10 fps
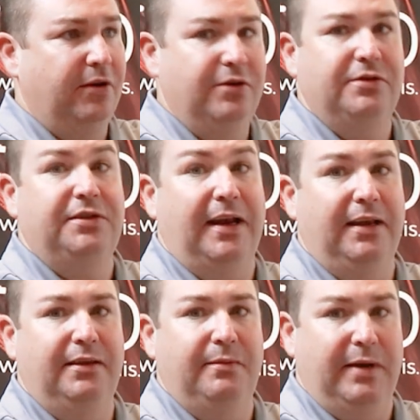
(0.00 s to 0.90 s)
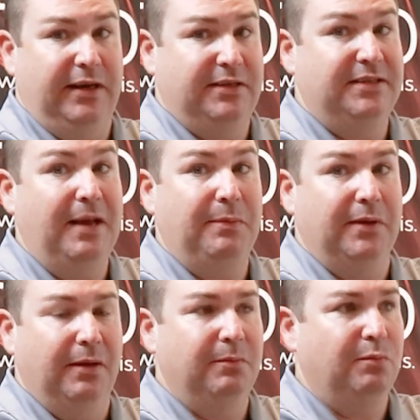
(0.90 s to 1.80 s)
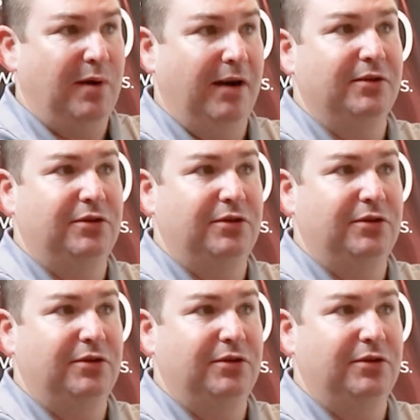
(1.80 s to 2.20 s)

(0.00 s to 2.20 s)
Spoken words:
understand them, and accept them prior